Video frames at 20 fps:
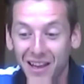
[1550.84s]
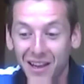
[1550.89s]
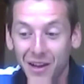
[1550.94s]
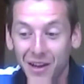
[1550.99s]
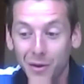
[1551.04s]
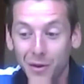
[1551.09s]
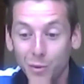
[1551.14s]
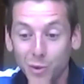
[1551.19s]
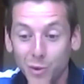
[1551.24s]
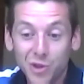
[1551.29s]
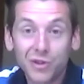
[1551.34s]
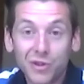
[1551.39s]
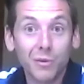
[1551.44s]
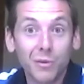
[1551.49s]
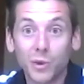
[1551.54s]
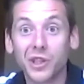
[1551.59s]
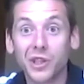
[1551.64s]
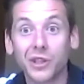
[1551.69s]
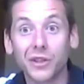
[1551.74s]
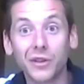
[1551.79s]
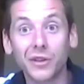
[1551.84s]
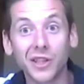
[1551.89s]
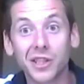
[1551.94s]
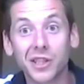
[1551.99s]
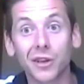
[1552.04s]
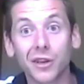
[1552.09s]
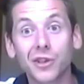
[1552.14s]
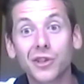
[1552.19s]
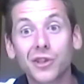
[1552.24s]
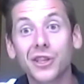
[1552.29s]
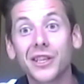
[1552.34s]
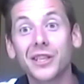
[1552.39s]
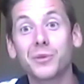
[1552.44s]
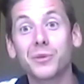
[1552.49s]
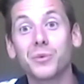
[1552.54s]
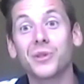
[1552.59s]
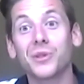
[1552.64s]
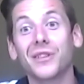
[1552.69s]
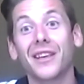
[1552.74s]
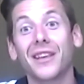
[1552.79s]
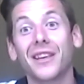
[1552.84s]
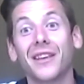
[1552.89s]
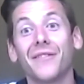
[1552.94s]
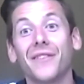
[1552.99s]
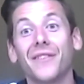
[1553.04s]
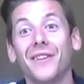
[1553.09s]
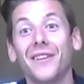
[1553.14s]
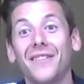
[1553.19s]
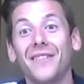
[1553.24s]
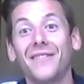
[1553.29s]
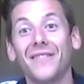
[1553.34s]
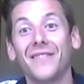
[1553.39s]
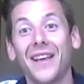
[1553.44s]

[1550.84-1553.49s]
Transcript: wasn't doing his surgeries, wasn't given